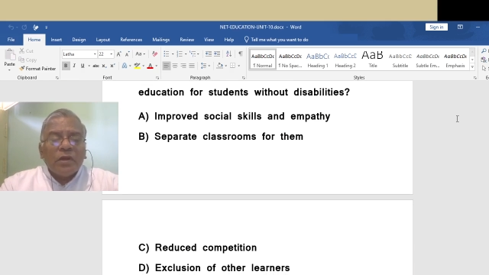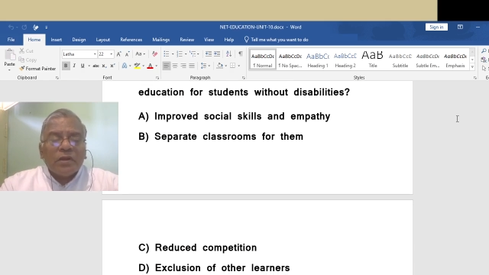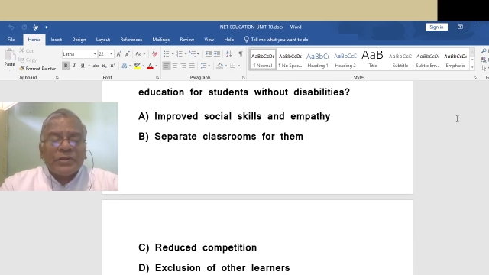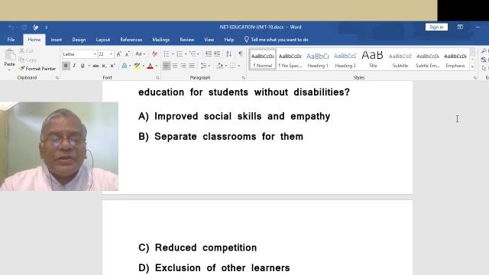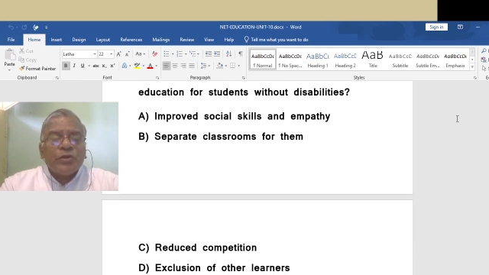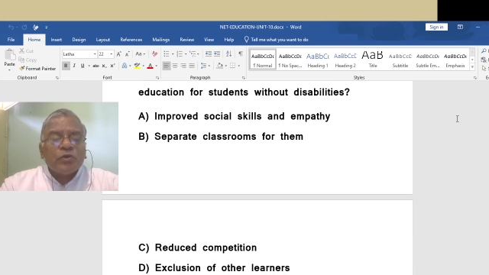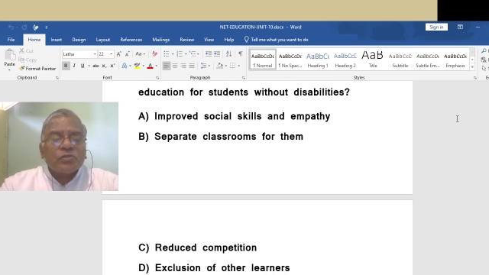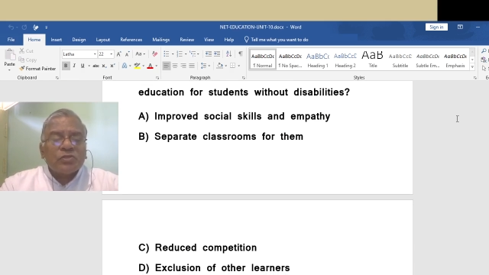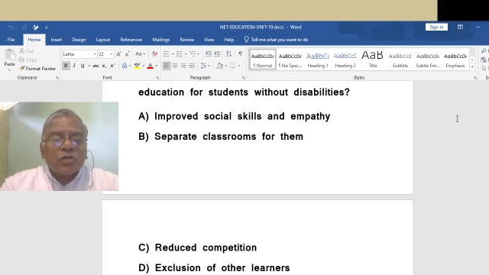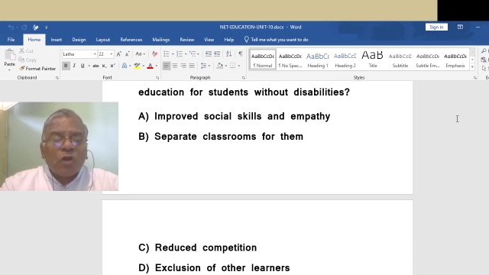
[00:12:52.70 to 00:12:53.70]

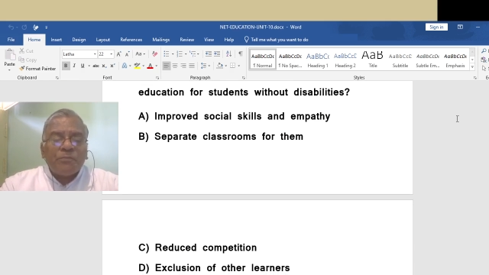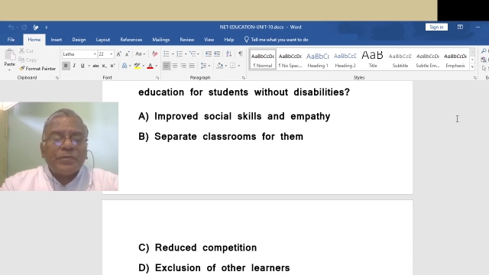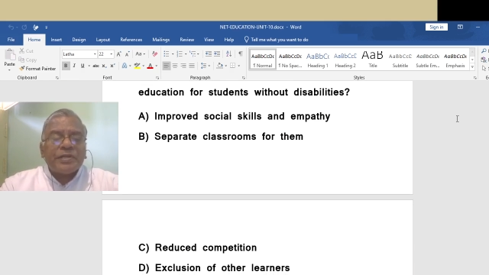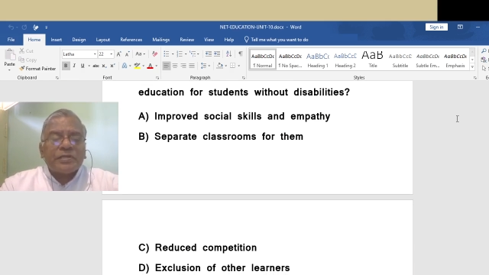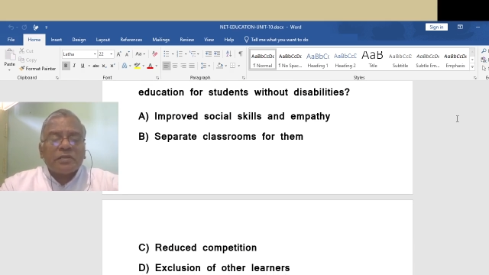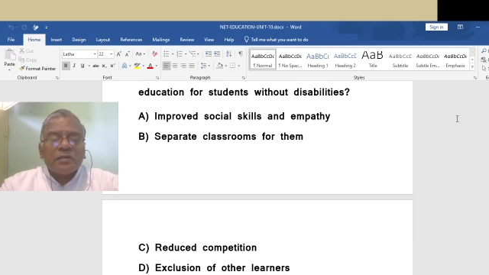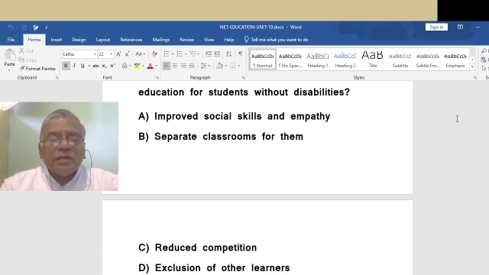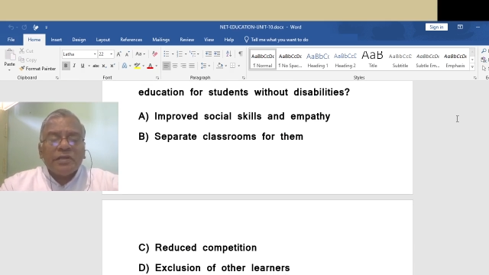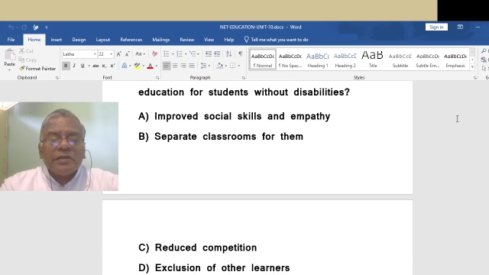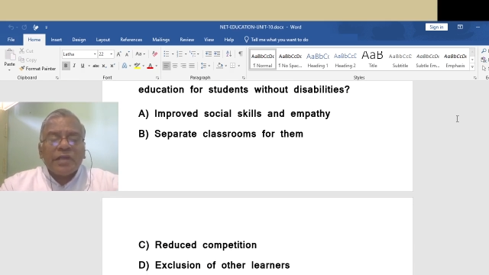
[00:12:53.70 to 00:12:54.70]
reduced
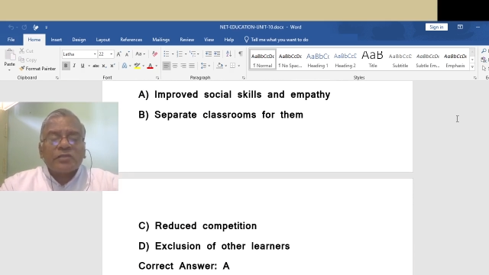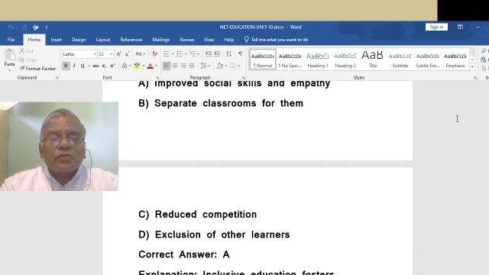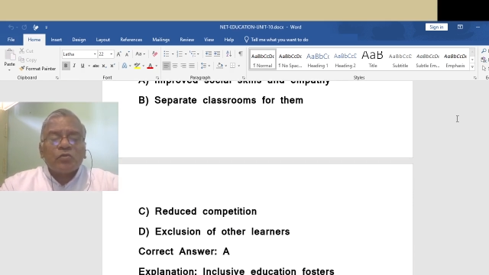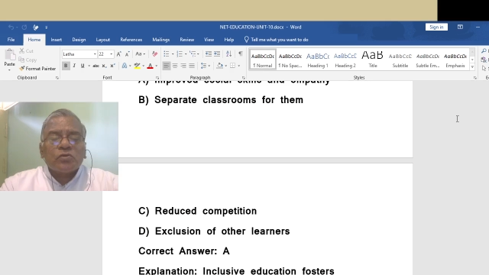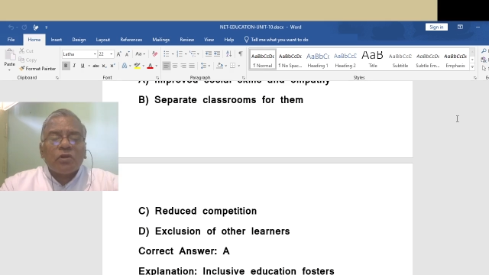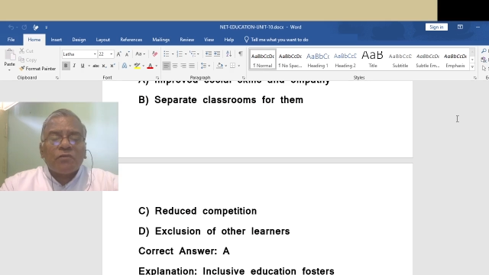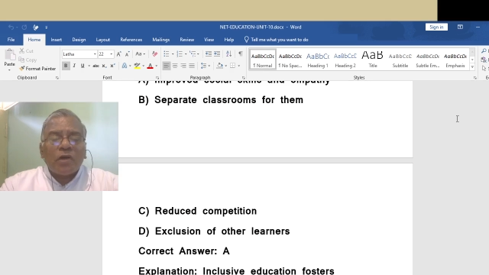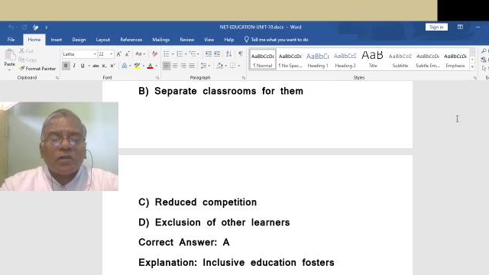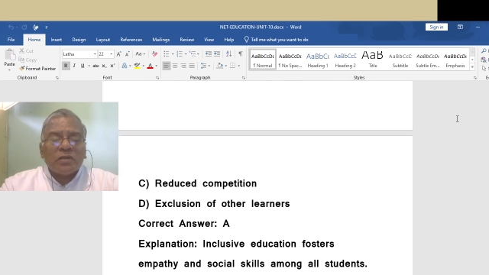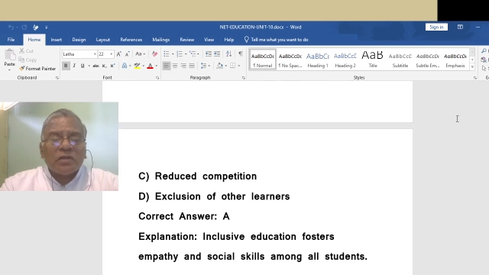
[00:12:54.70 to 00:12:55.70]
competition, exclusion of
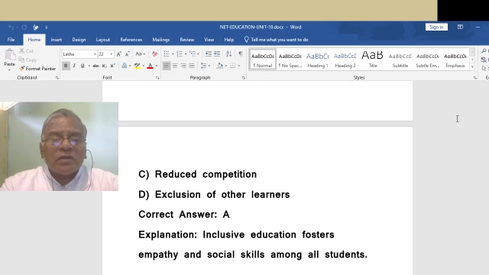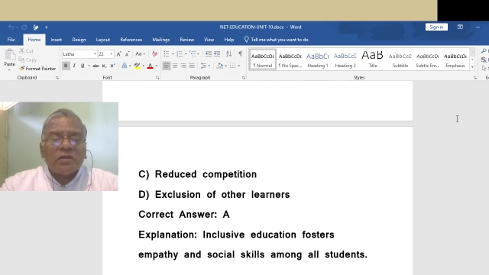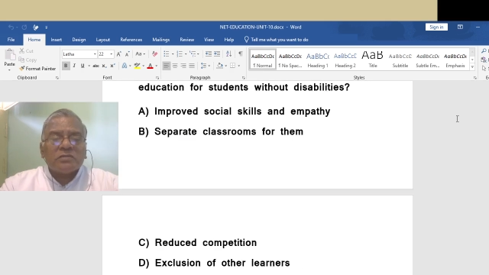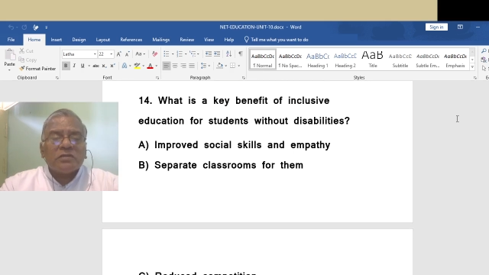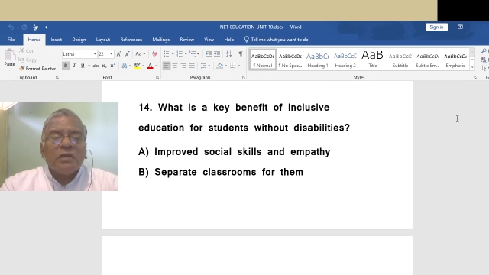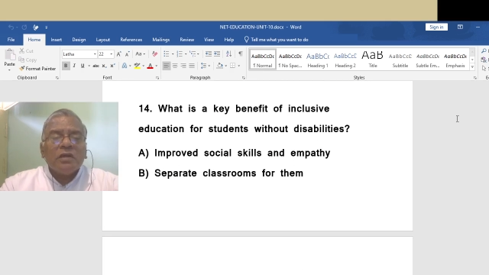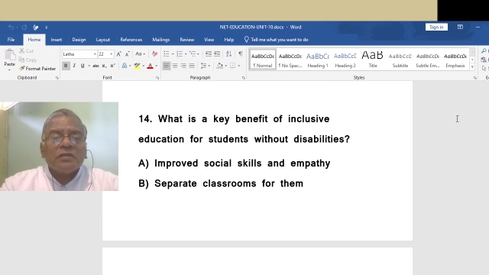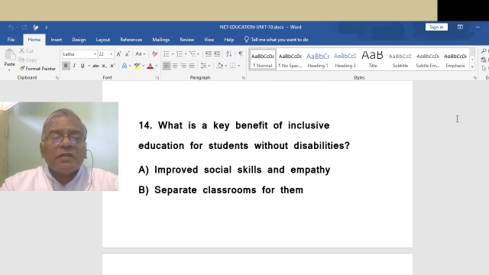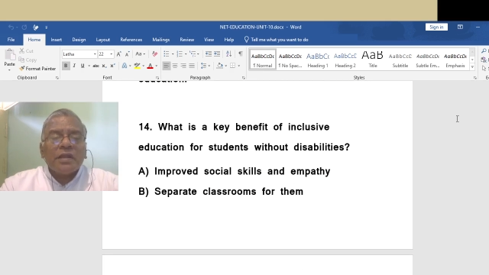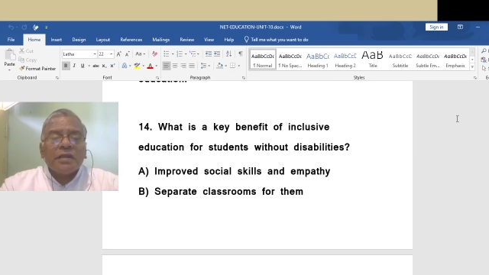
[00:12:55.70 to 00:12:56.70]
other learners.
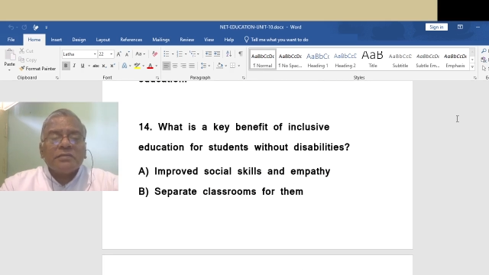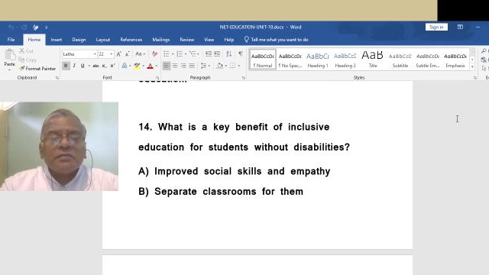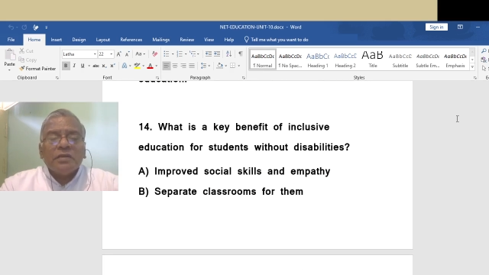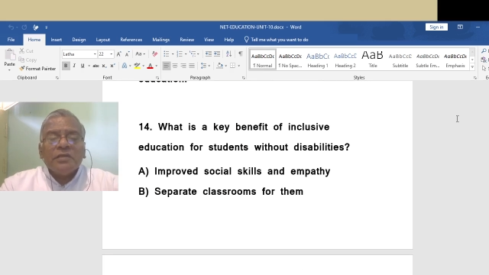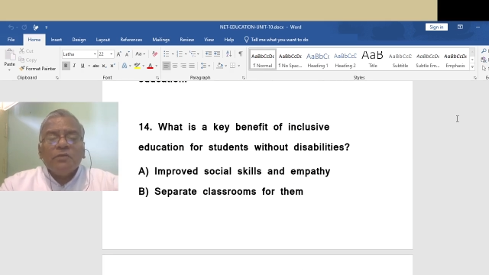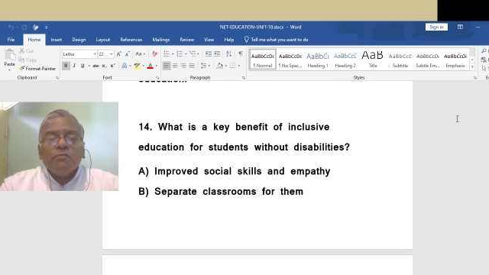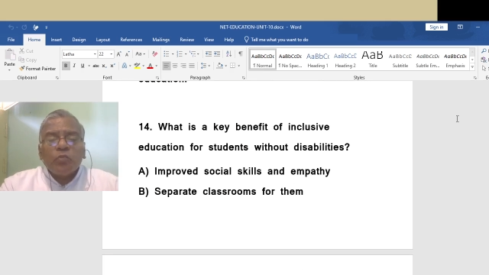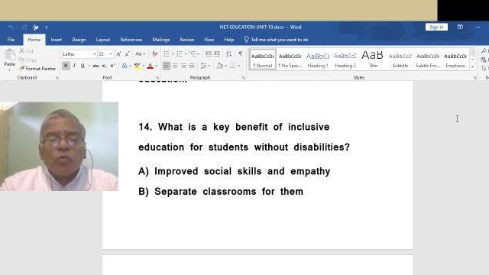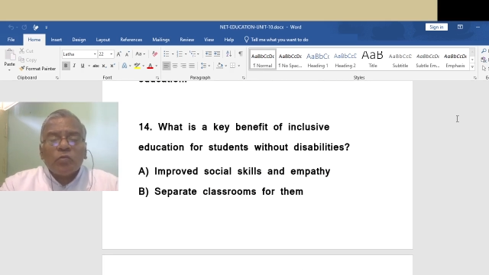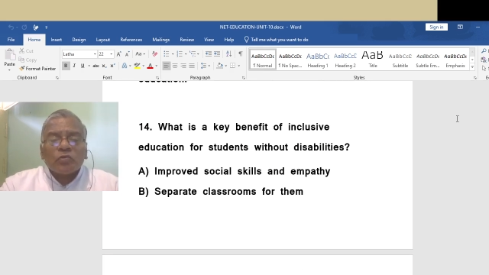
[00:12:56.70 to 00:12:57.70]
That is,
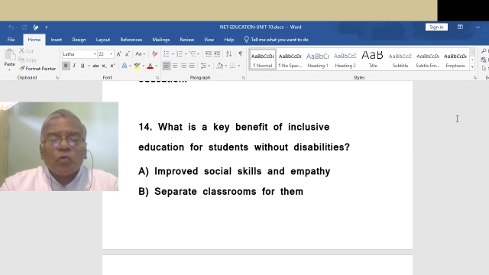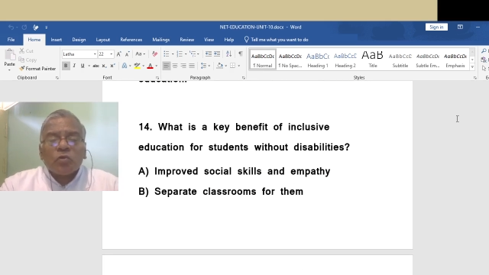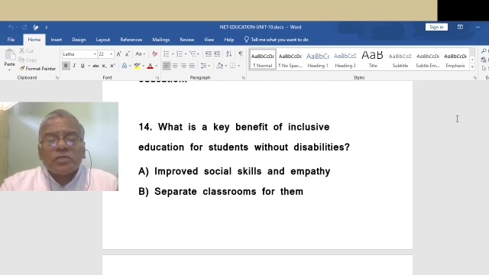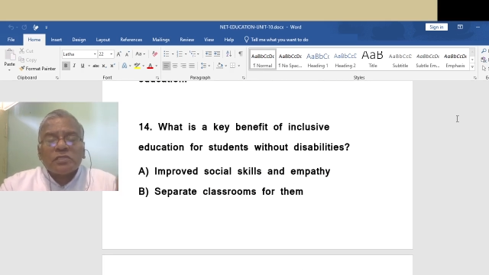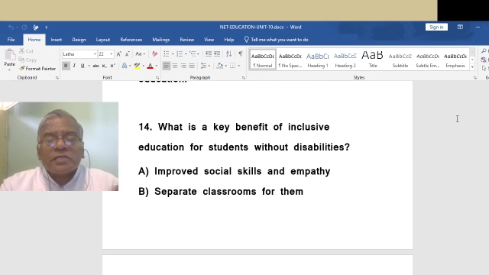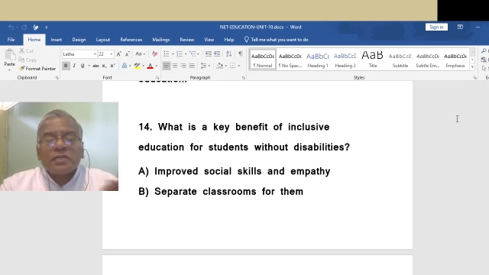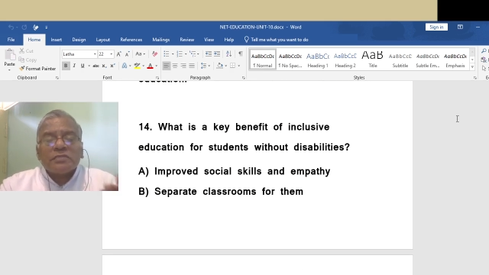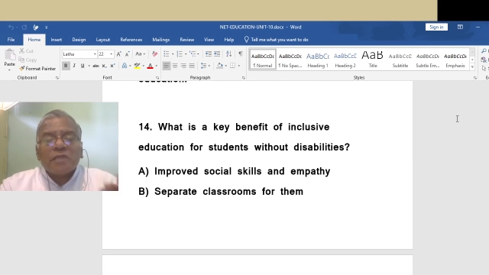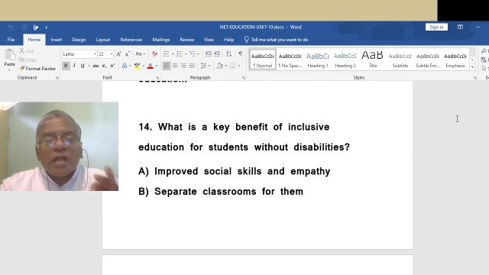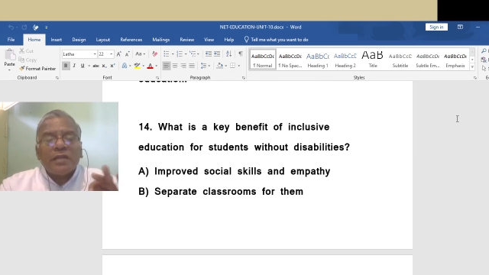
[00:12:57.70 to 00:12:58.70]
improved social
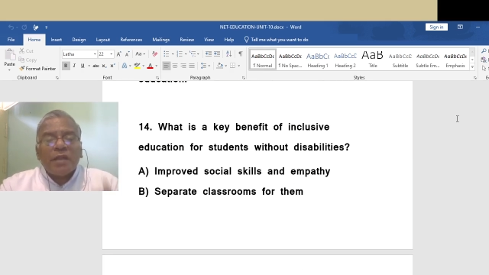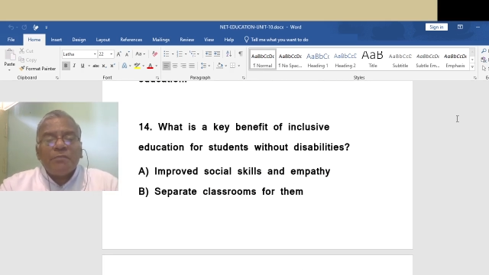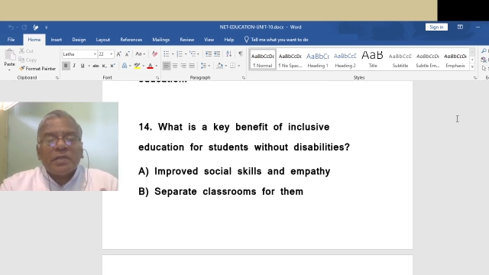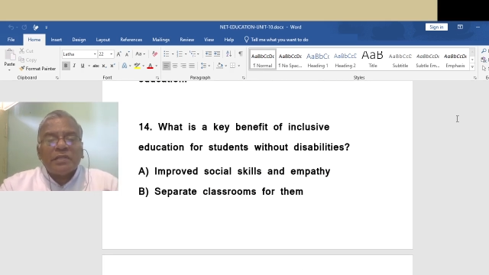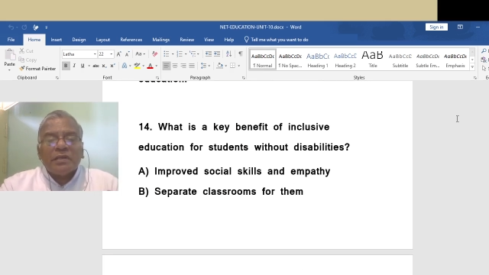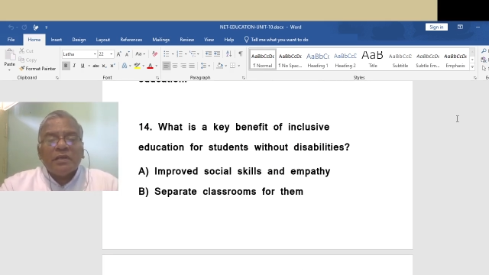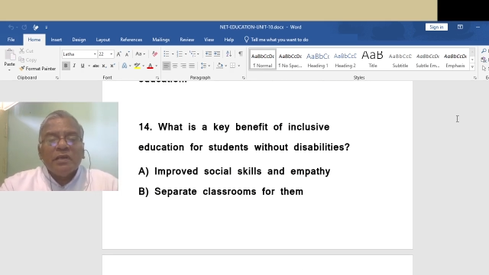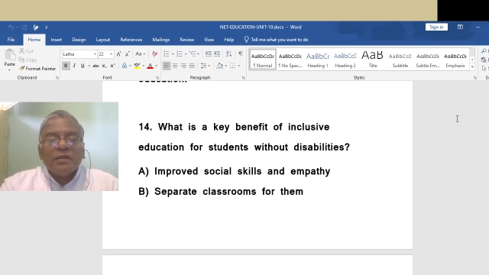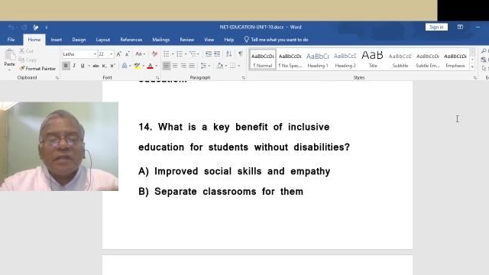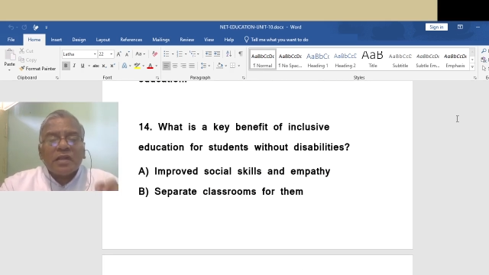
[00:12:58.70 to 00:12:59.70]
skills and empathy.
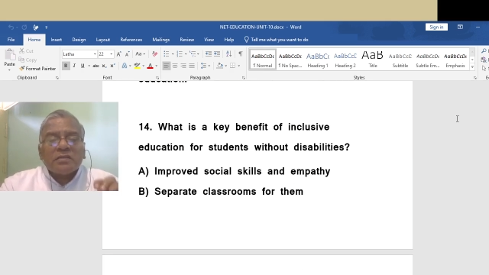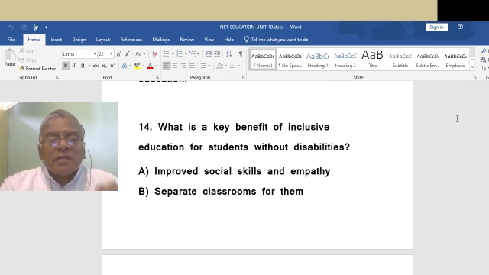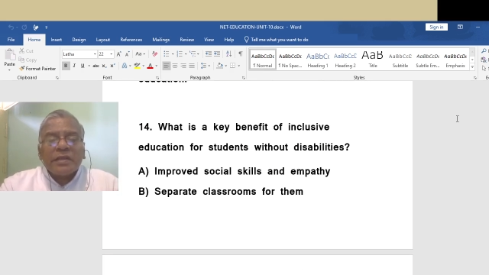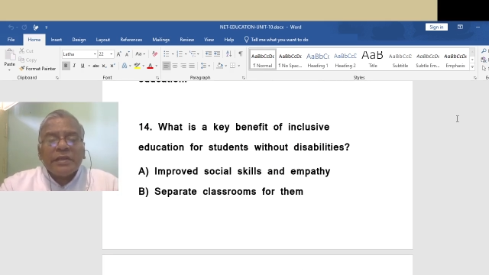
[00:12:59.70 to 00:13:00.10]
That is the